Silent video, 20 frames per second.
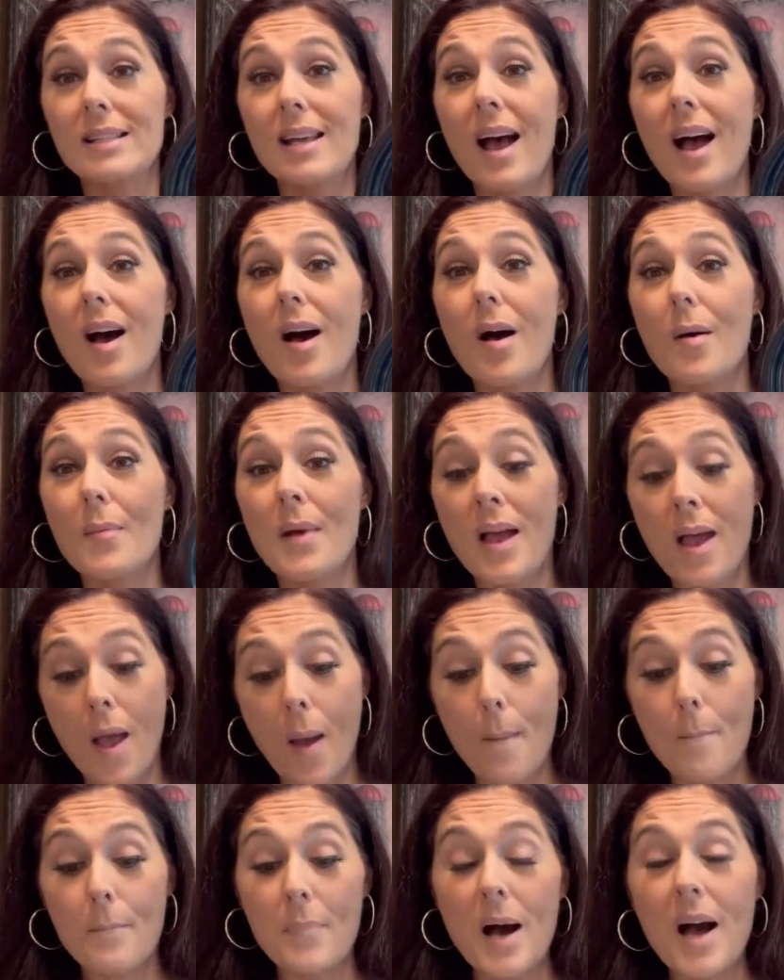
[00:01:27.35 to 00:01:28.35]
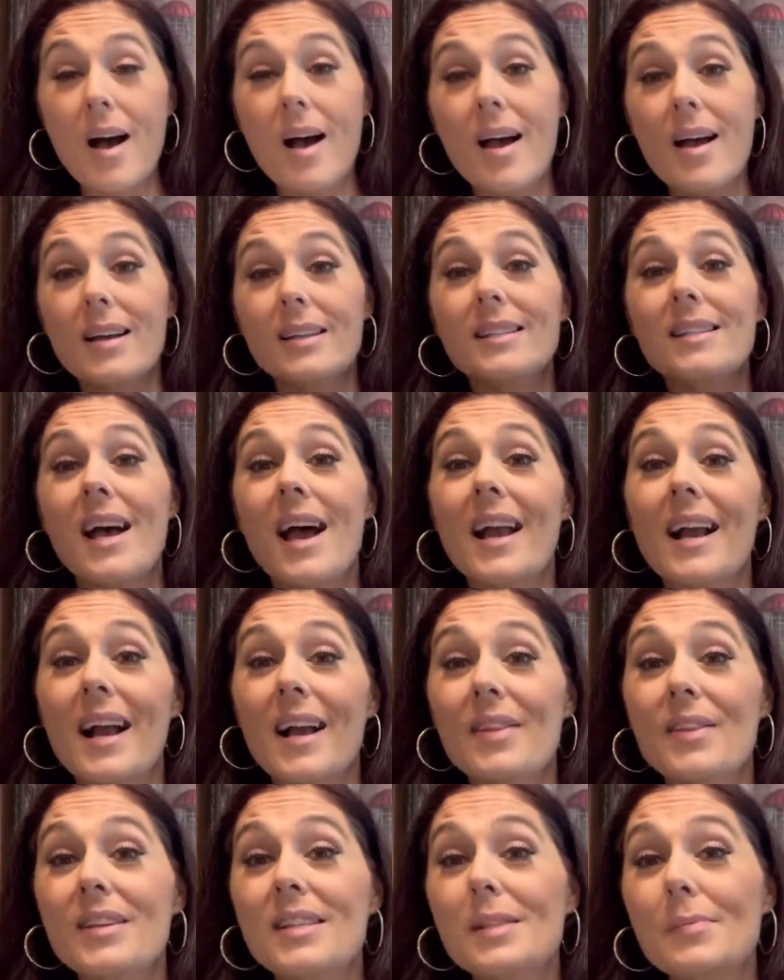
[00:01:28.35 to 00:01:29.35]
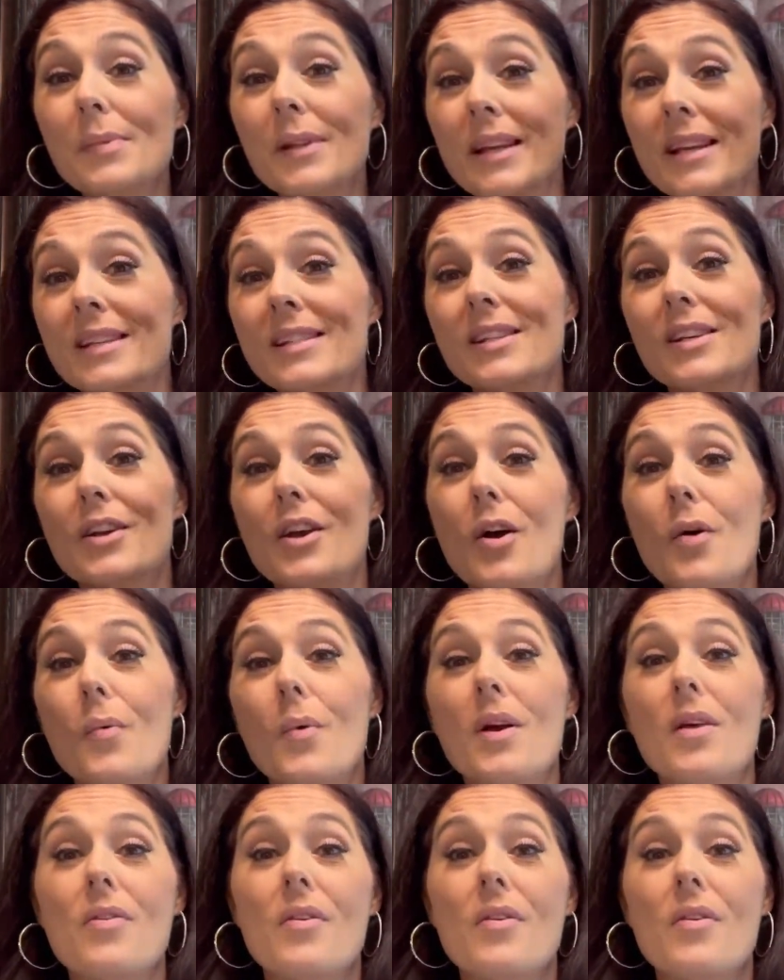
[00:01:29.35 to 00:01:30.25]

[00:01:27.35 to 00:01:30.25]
But I got this plate to go with